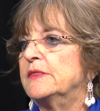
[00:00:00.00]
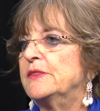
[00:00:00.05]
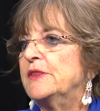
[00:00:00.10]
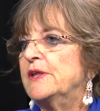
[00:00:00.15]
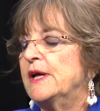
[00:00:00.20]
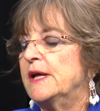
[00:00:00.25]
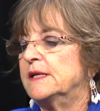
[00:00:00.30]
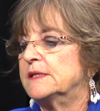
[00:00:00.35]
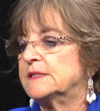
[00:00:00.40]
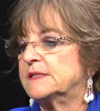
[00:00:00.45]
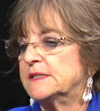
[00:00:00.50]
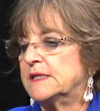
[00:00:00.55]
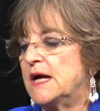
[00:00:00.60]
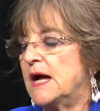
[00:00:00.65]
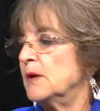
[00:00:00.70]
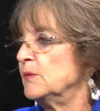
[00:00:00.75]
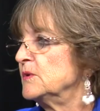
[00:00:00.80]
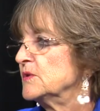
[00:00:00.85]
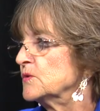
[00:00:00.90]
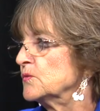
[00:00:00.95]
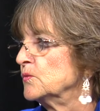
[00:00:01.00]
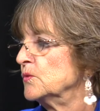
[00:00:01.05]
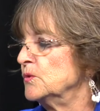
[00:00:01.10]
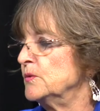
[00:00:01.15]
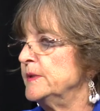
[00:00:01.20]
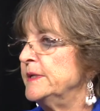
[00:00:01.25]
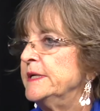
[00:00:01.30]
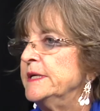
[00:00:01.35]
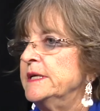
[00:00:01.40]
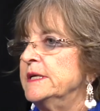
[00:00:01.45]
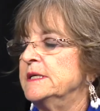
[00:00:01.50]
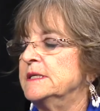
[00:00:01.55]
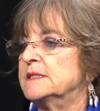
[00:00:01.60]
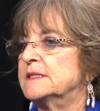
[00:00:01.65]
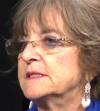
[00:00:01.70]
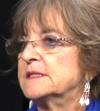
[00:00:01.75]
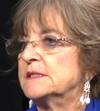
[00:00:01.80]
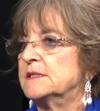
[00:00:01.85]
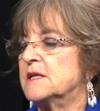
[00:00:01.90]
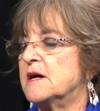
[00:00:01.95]
that I was ruining
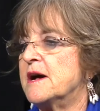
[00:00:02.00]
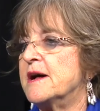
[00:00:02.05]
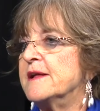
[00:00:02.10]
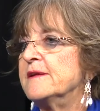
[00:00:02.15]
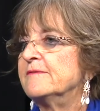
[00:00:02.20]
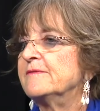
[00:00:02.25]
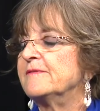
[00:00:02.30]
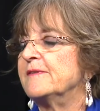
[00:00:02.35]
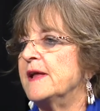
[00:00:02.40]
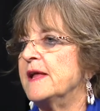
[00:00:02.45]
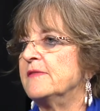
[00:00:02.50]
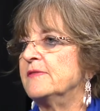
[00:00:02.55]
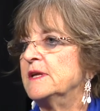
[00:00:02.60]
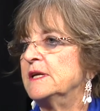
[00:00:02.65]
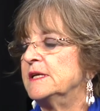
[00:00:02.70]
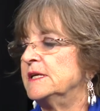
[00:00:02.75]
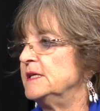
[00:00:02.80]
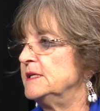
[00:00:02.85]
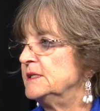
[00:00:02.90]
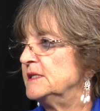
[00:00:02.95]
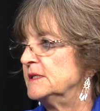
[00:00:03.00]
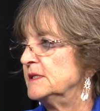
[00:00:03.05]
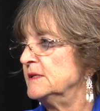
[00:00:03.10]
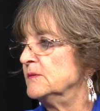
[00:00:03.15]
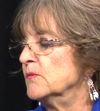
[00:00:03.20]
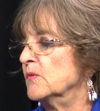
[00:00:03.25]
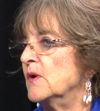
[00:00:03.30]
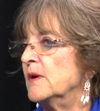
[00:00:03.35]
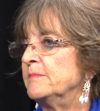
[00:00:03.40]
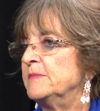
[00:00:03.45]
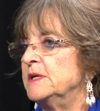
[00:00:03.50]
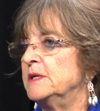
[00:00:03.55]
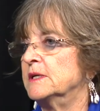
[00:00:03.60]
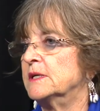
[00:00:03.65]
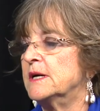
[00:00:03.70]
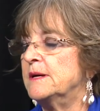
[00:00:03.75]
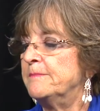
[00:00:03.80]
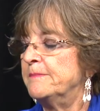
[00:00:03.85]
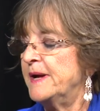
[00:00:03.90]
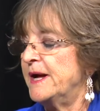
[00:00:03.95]
his life and that he didn't want me to
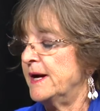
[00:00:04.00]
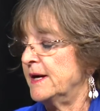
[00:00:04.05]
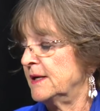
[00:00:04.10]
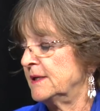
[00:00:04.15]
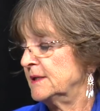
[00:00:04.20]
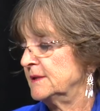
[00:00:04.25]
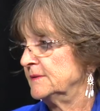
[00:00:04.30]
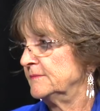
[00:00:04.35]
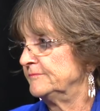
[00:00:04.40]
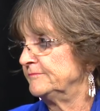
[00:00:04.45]
come back.